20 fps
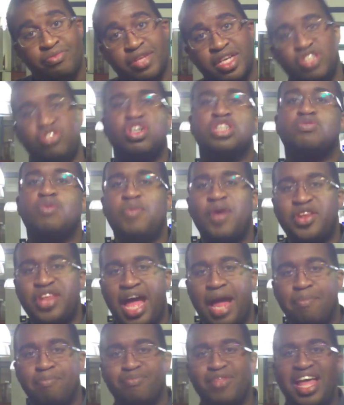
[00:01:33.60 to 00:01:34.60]
Trust me about that.
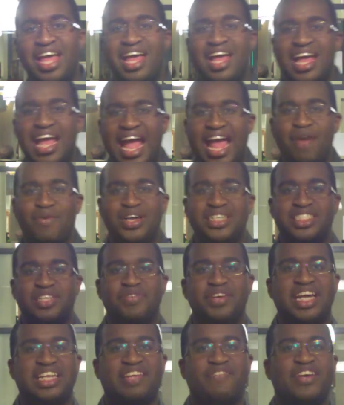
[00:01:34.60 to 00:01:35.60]
Anyways, don't
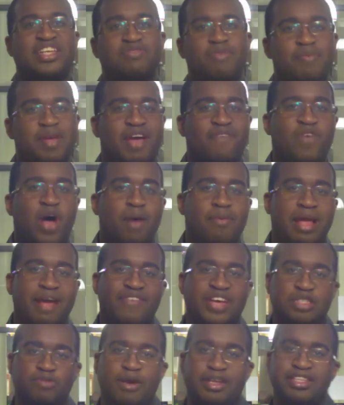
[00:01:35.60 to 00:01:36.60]
forget to Facebook me and follow me at
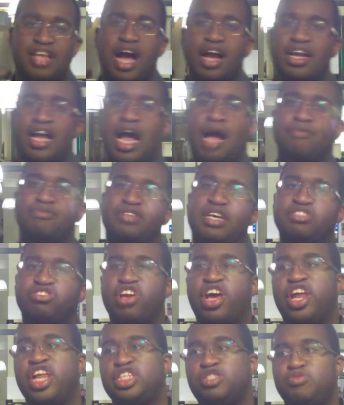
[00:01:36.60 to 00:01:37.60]

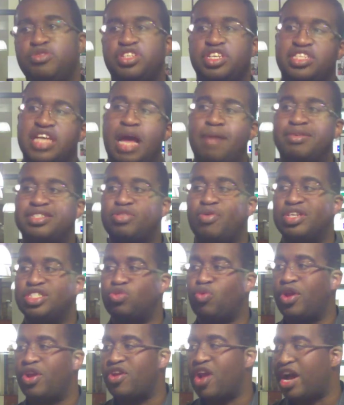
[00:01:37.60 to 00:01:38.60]
facebook.com/LHMusicTime as well as
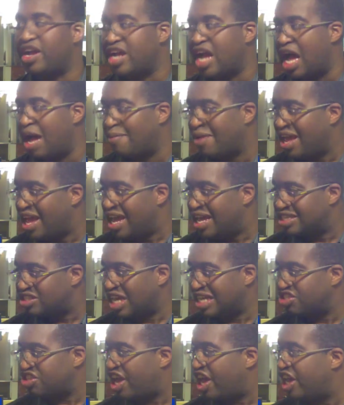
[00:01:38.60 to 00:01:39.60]

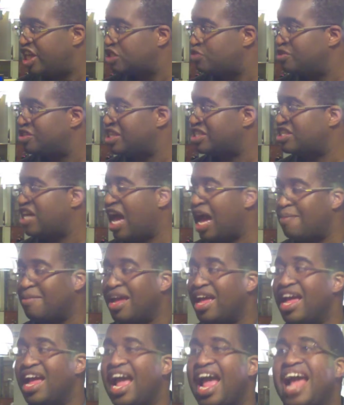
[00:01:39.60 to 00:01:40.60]
twitter.com/LHMusicTime.
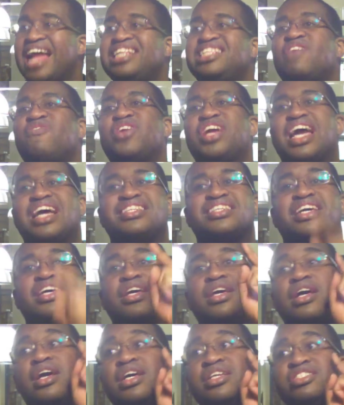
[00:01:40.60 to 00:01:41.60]
And don't forget,
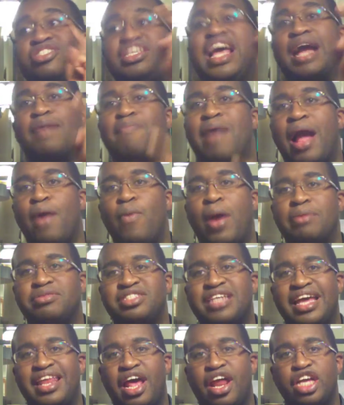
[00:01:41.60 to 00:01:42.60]
check my
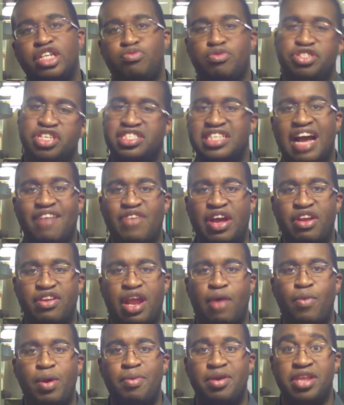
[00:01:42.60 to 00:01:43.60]
website,
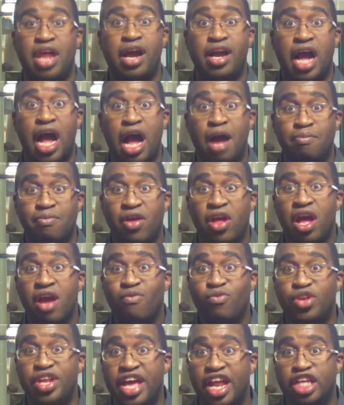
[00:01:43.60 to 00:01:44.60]
LHMusicTimeFactor.weebly.com
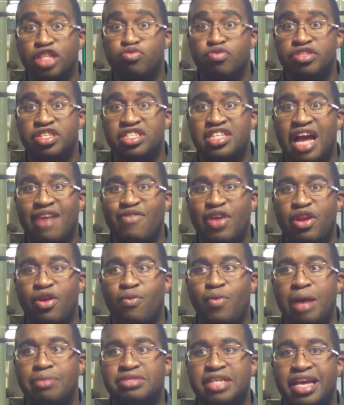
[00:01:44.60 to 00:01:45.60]
for the LH Music Time Factor
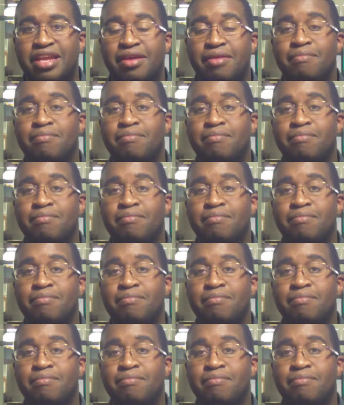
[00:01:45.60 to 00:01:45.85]
website.